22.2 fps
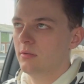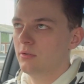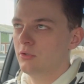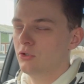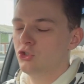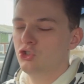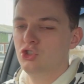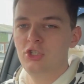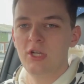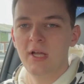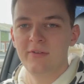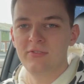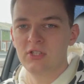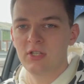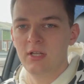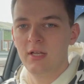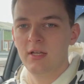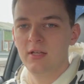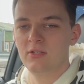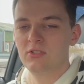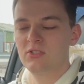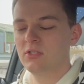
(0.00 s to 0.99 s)
chef's
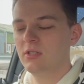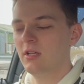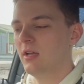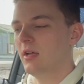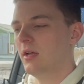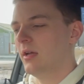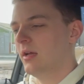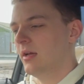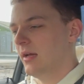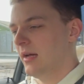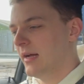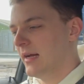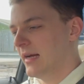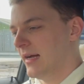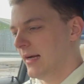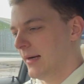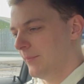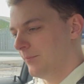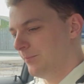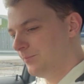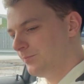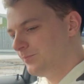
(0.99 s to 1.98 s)
kiss.
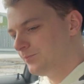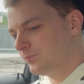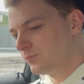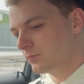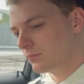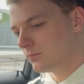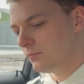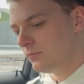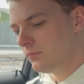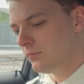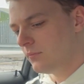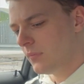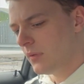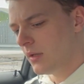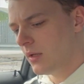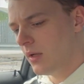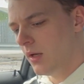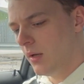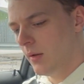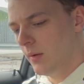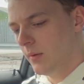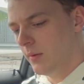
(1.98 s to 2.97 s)
Um,
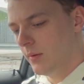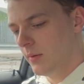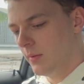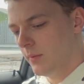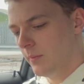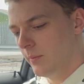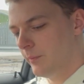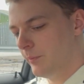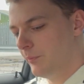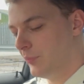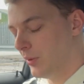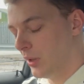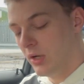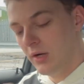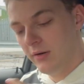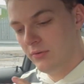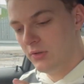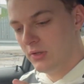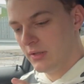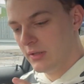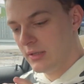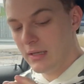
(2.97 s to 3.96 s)
but
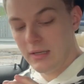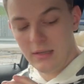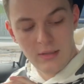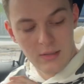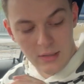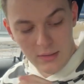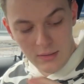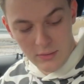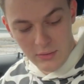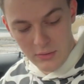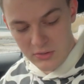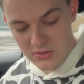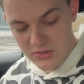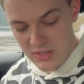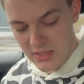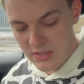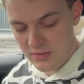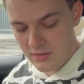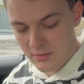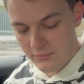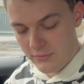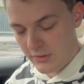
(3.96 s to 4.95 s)
other than that, like the
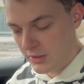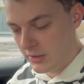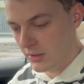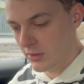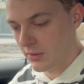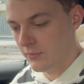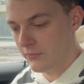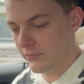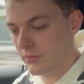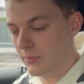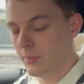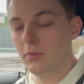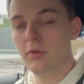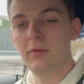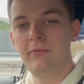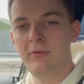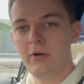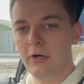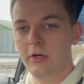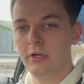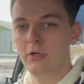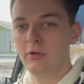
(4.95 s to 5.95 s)
seats are very comfortable. They're
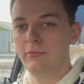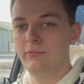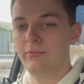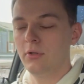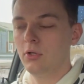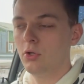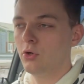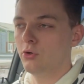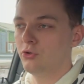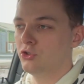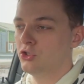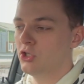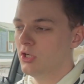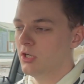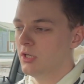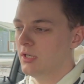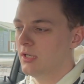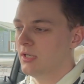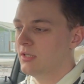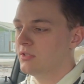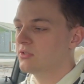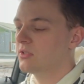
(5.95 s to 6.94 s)
very good for long
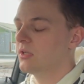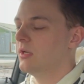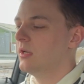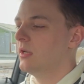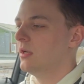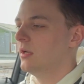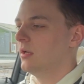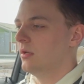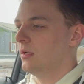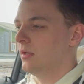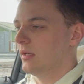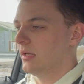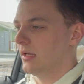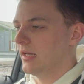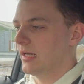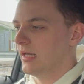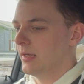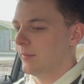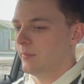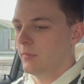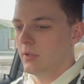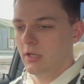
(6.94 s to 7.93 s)
journeys.
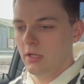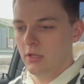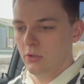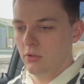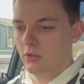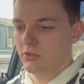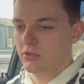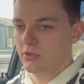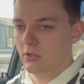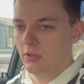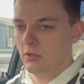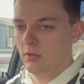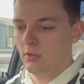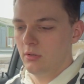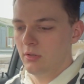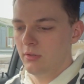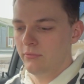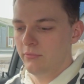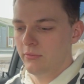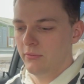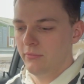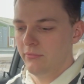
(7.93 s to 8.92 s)
Um, I also
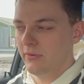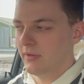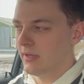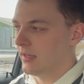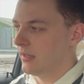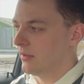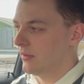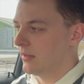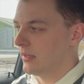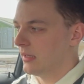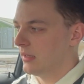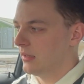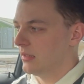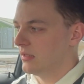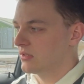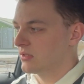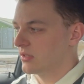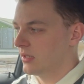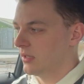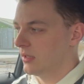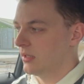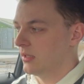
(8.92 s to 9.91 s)
love the fact that this
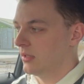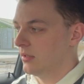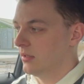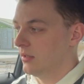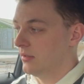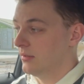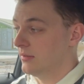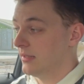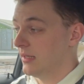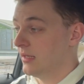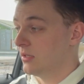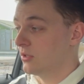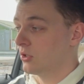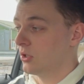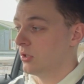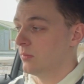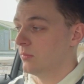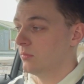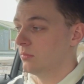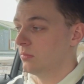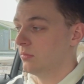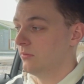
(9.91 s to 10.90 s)
car did
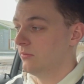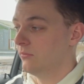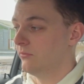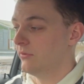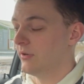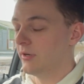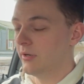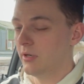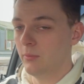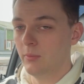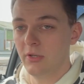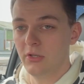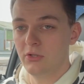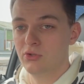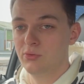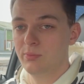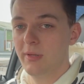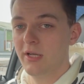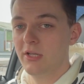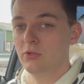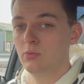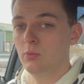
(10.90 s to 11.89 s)
come very well
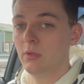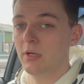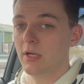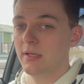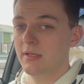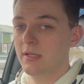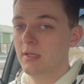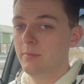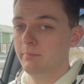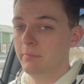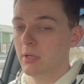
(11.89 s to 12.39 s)
spec when I did